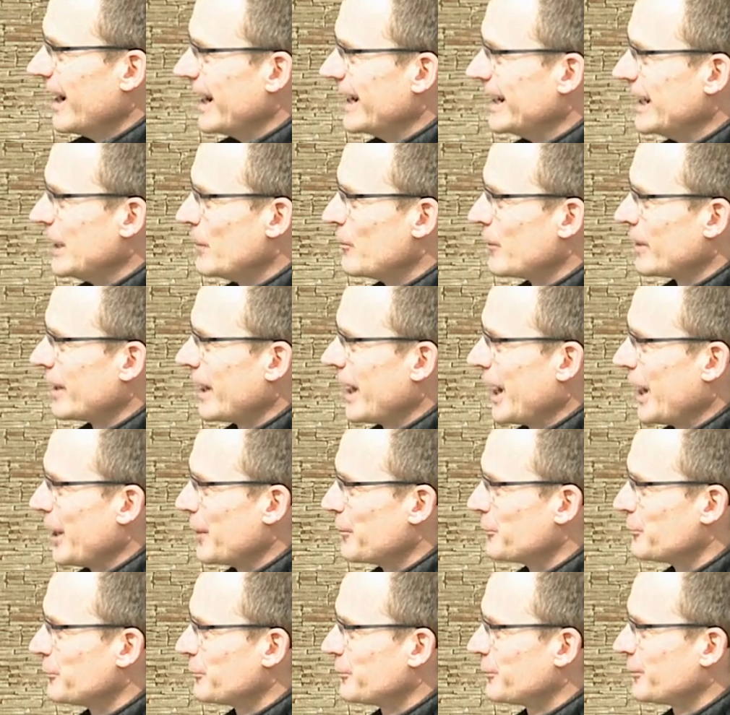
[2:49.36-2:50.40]
And here we
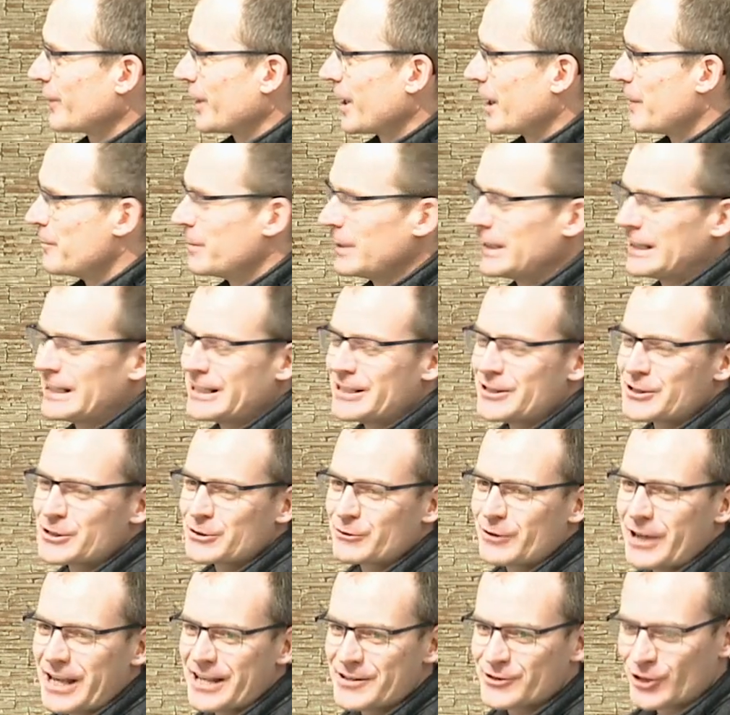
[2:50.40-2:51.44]
have obedience
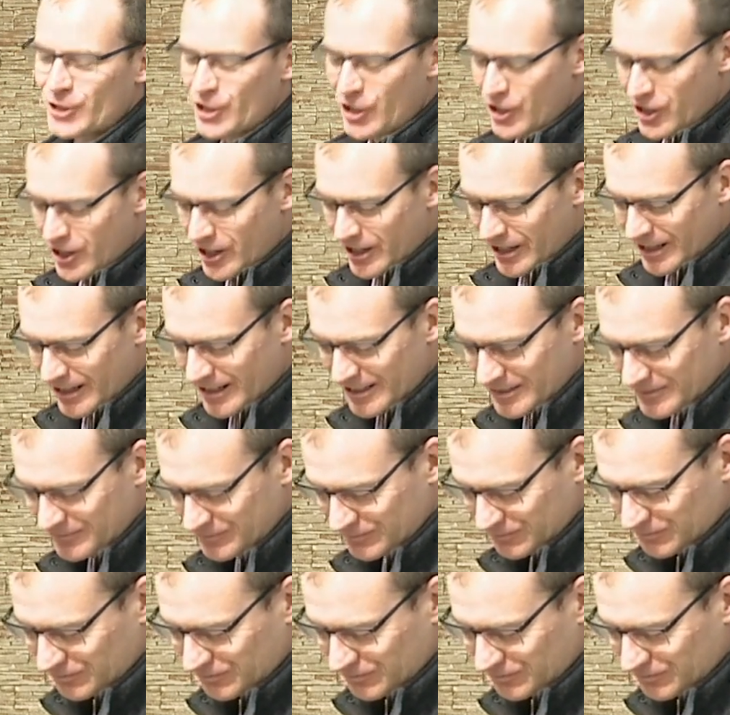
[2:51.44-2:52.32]
of Hezekiah.